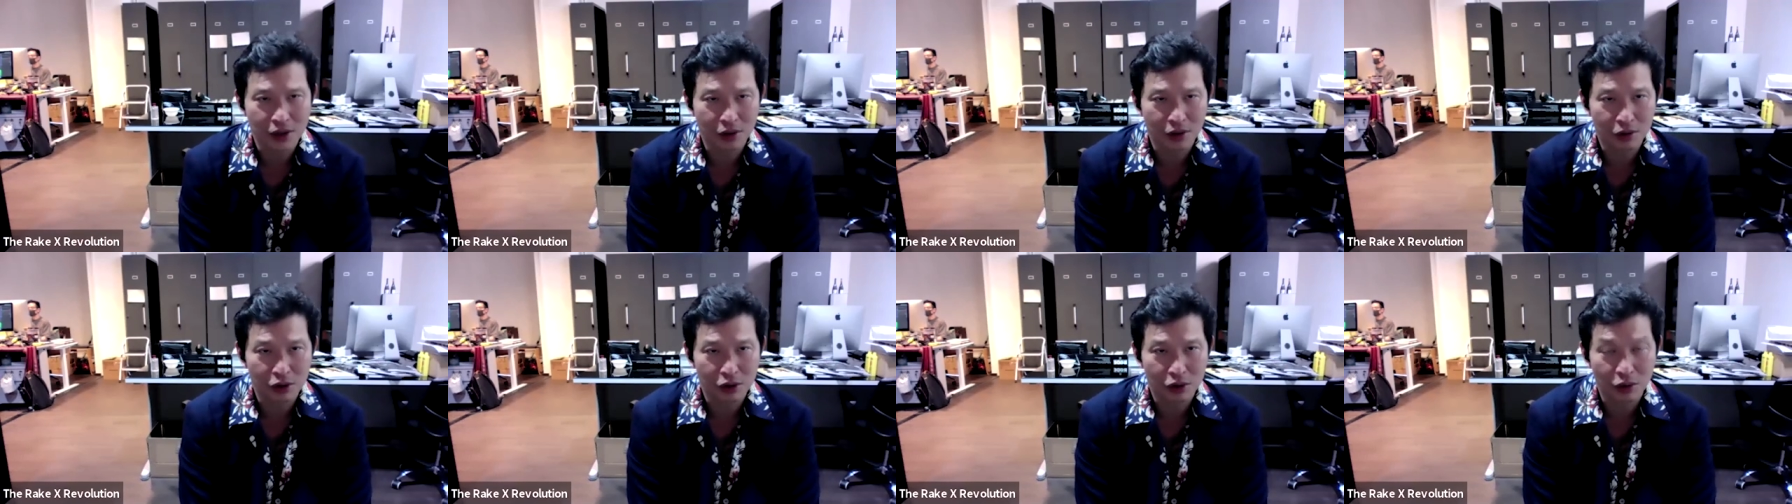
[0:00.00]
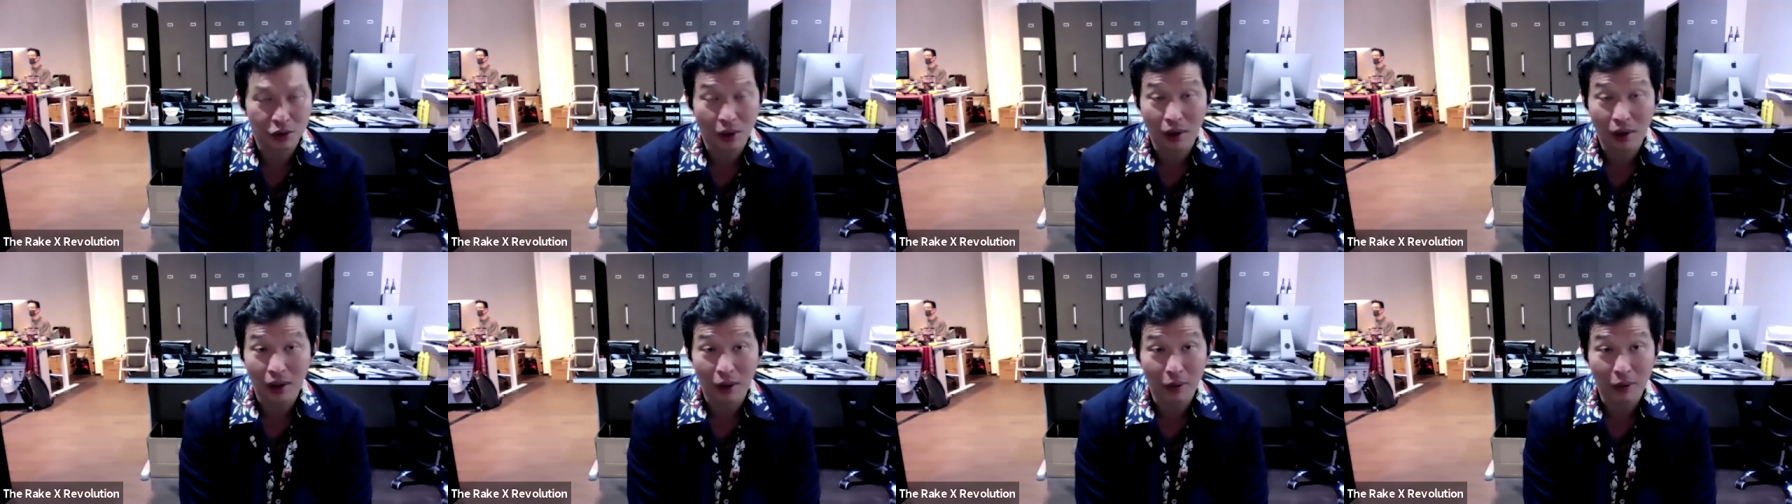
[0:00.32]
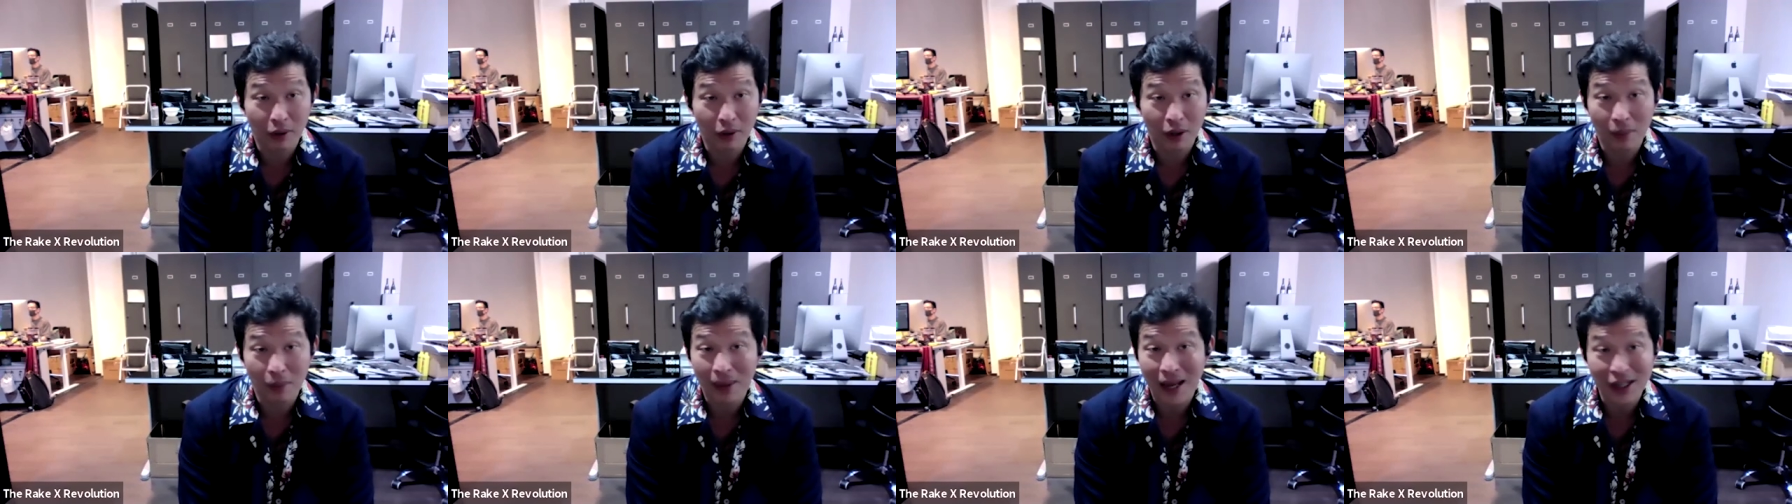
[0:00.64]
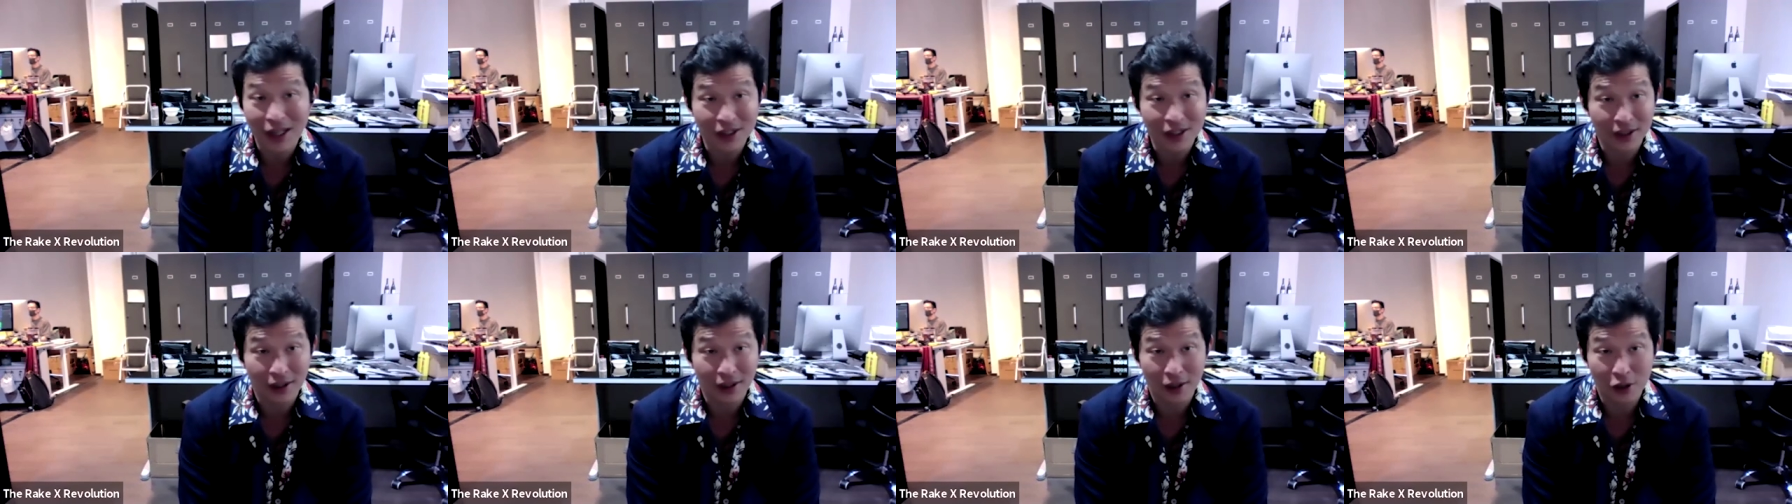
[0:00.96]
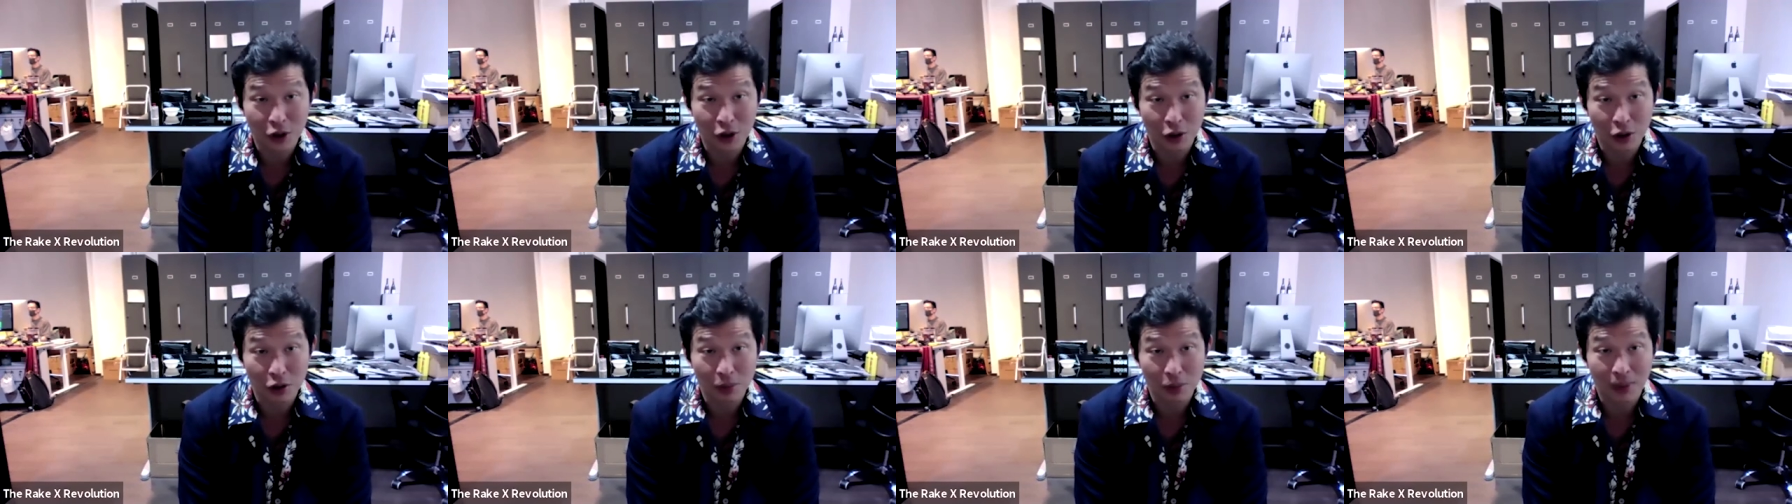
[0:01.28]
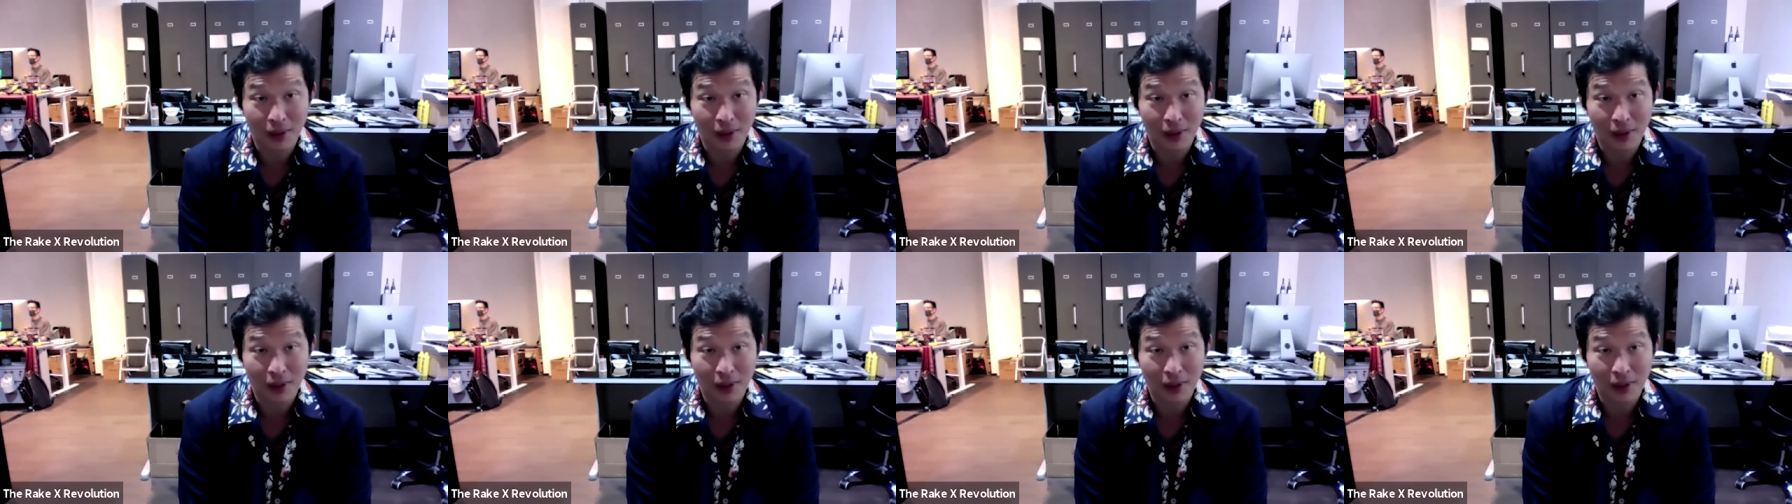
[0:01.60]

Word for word: that are struggling with capacity issues